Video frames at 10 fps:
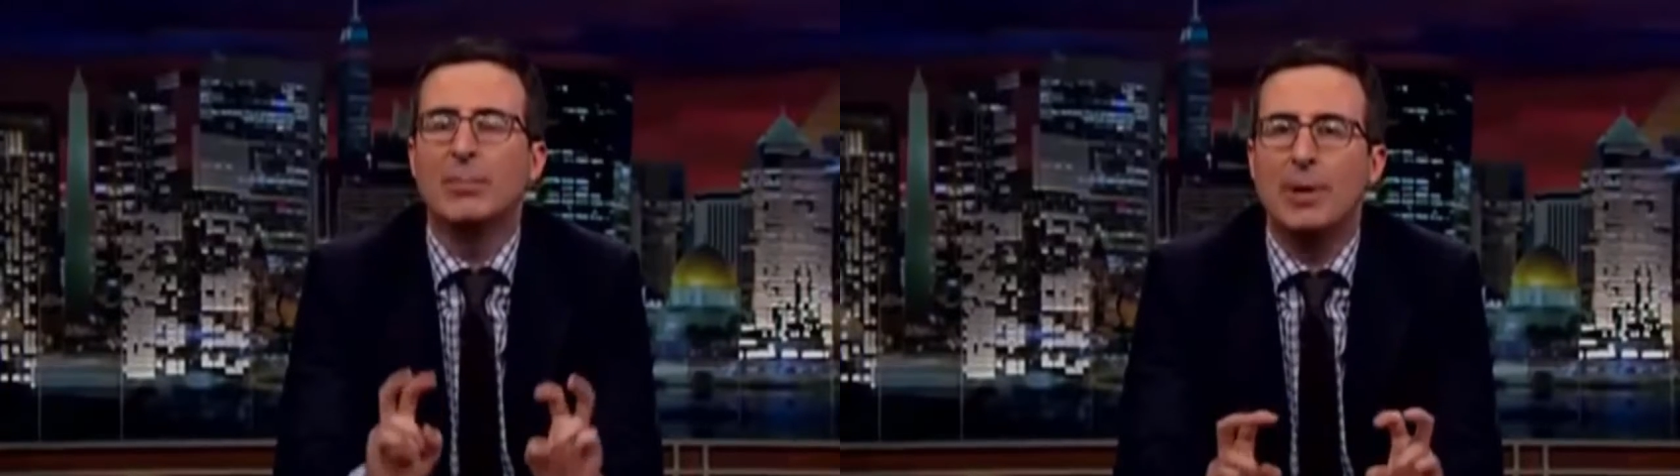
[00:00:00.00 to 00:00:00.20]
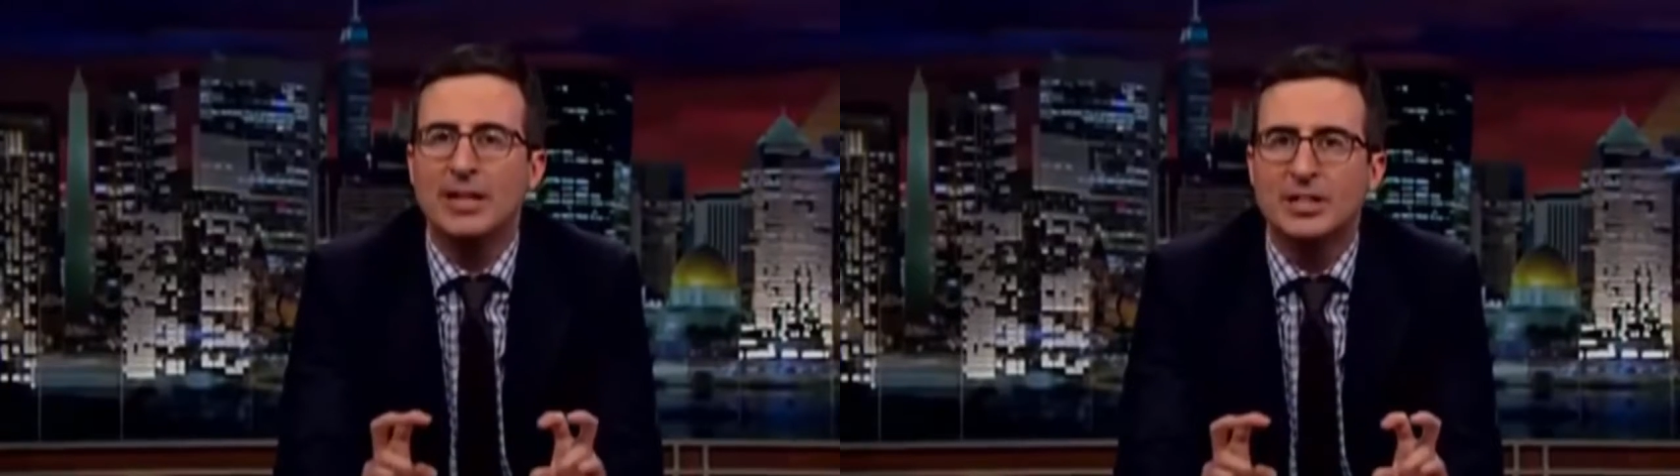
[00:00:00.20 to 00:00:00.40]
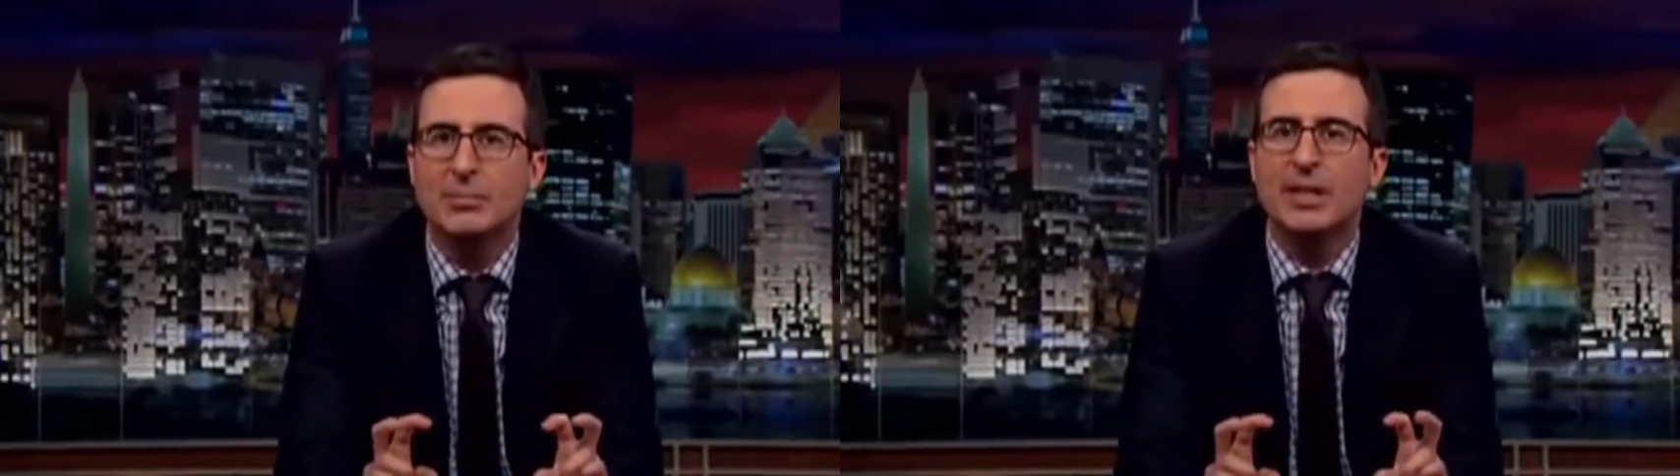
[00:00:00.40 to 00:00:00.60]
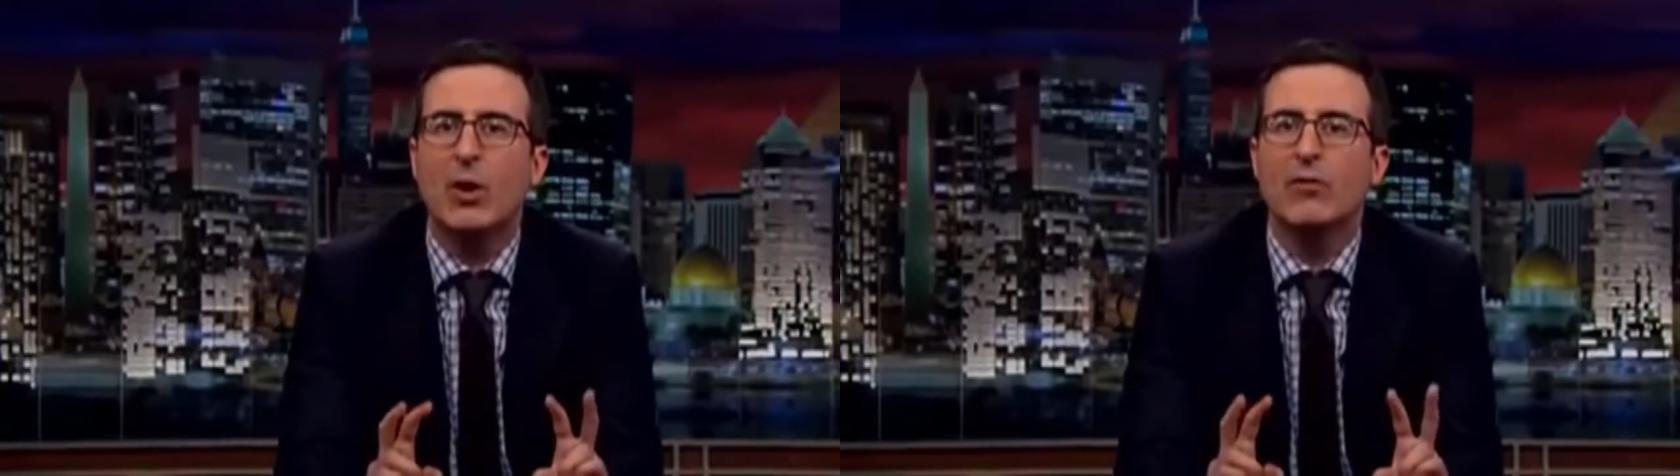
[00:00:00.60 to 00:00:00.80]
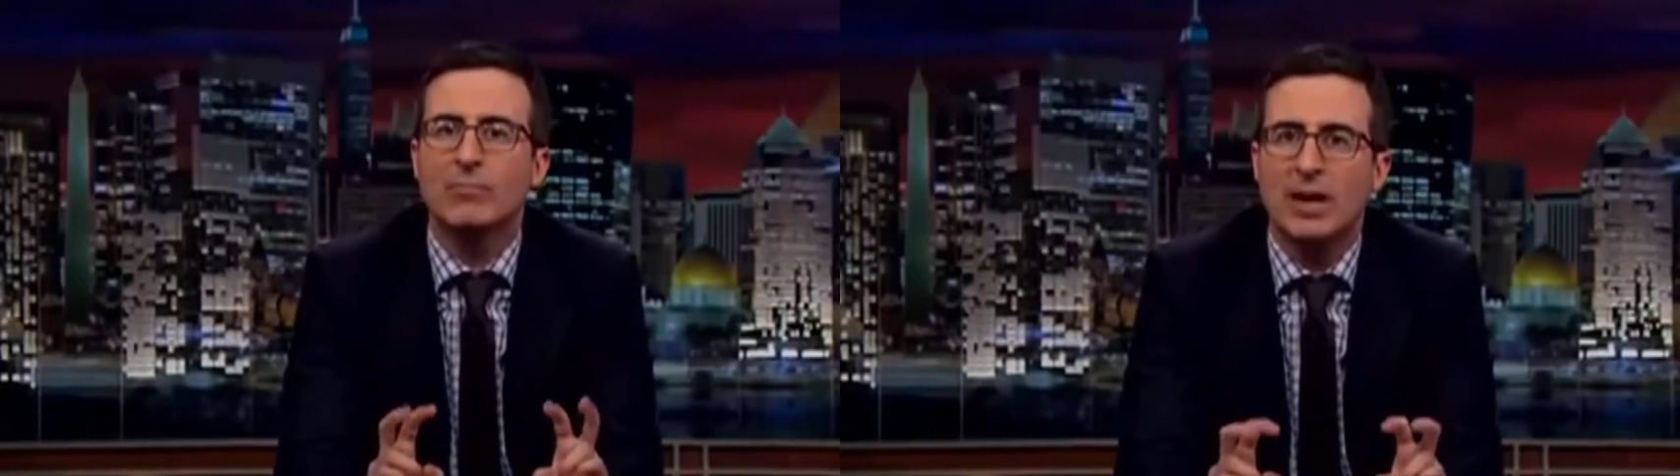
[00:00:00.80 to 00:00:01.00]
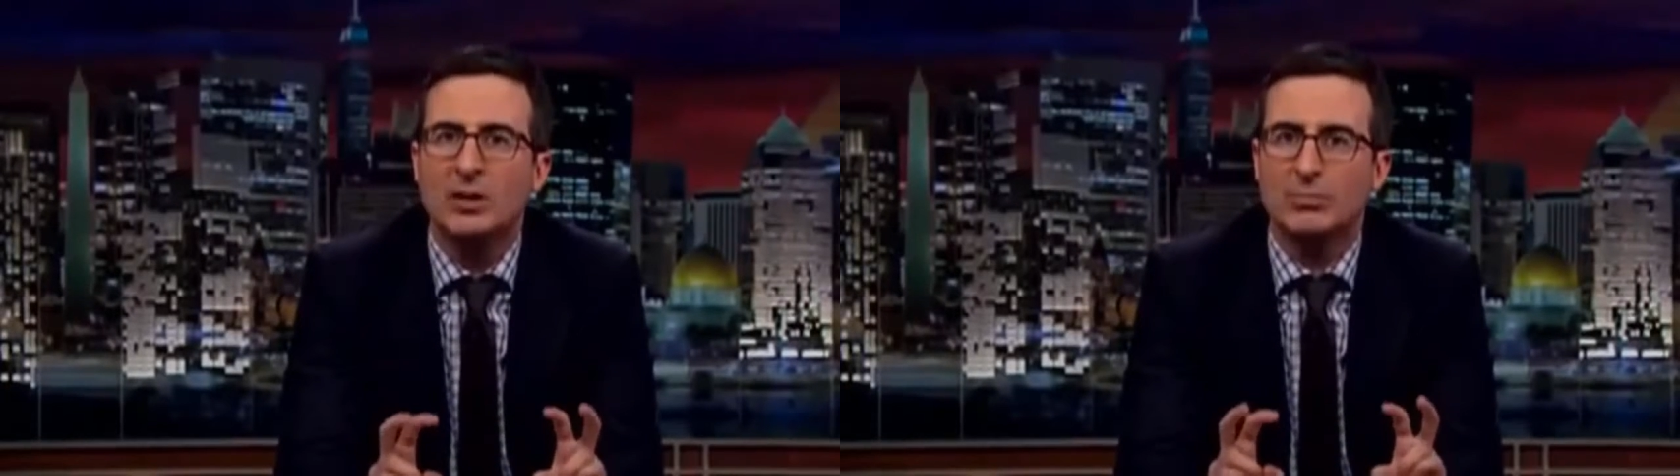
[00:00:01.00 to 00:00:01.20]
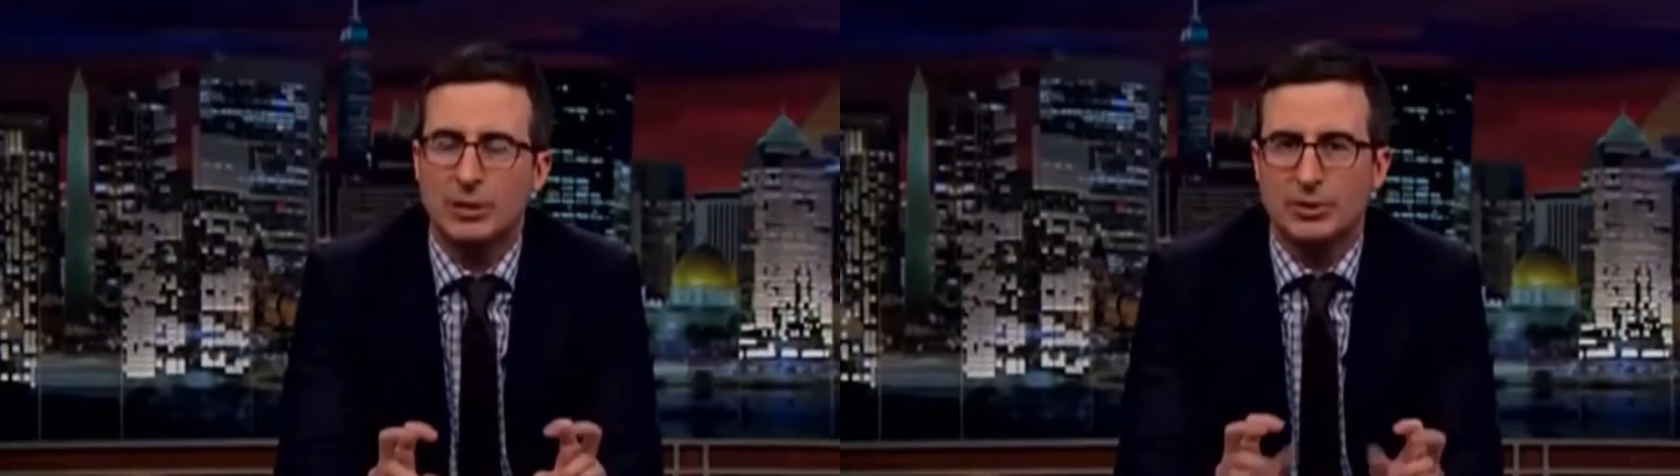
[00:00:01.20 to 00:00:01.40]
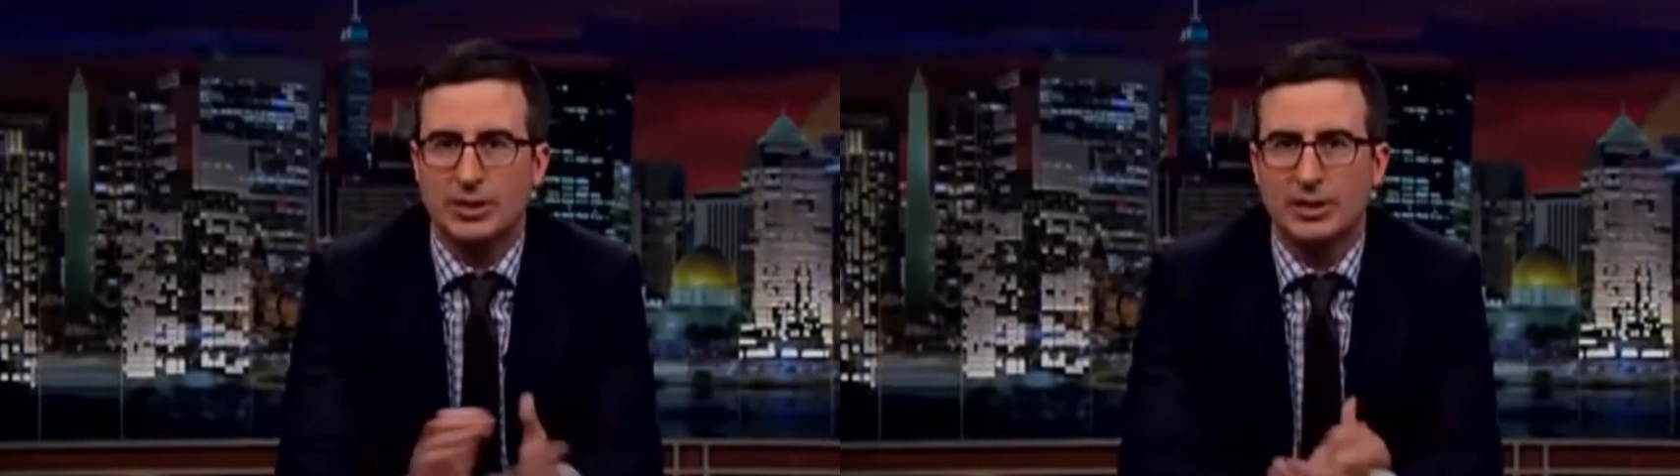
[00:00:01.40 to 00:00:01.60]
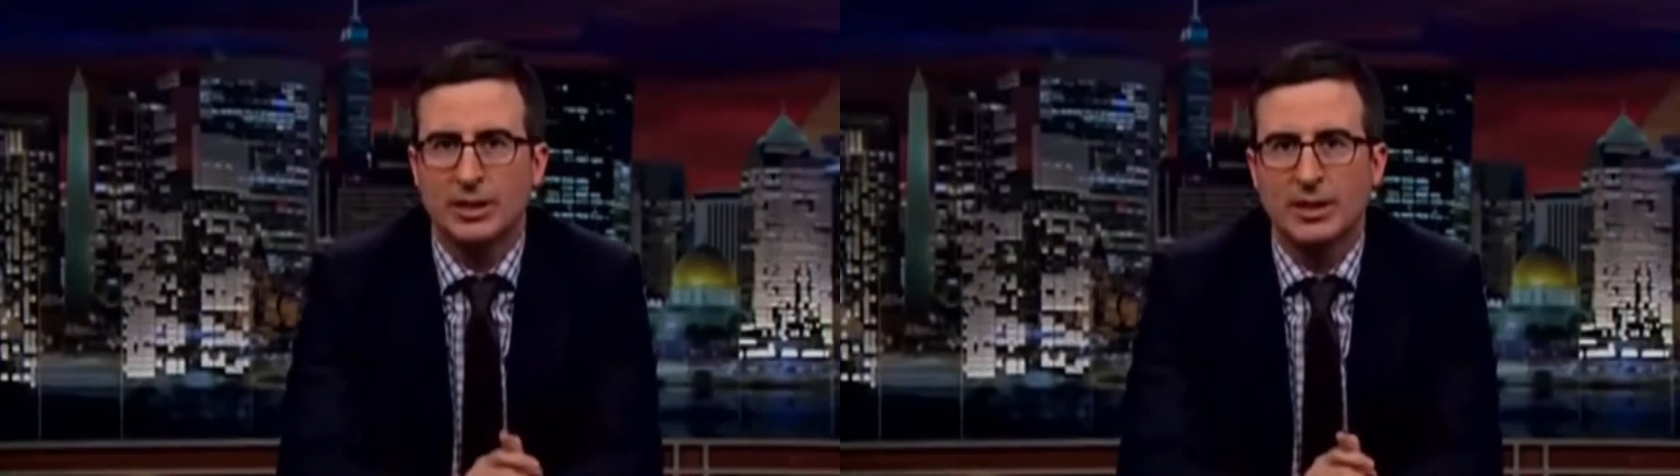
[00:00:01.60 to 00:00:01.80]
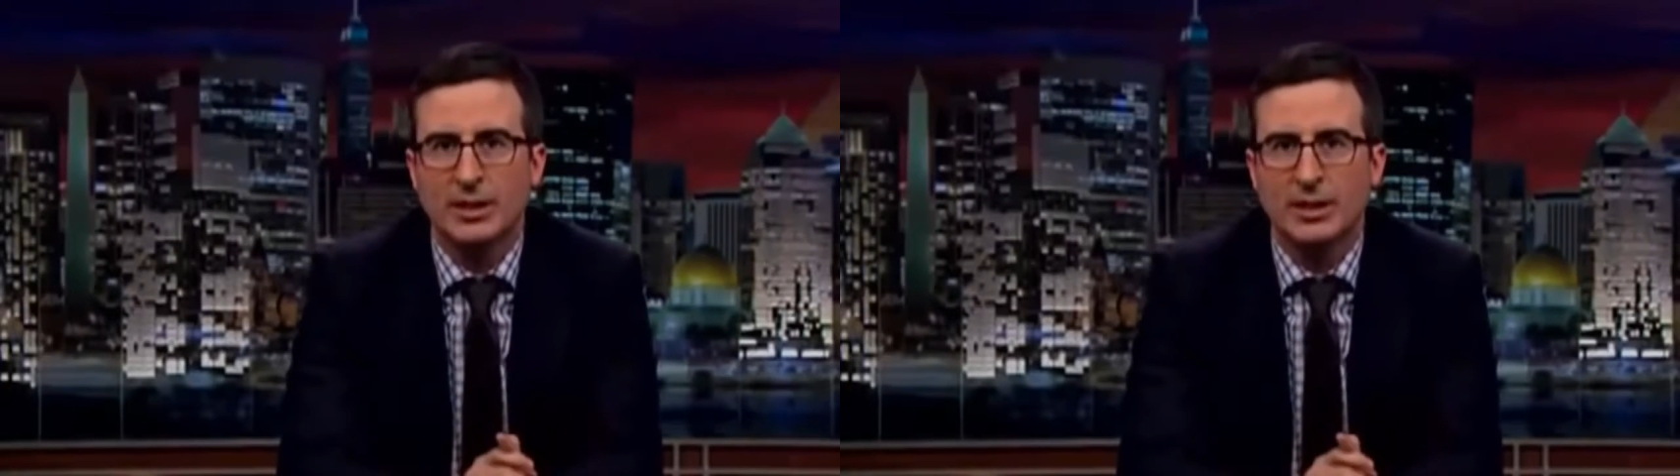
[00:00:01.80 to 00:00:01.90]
epitome of male beauty,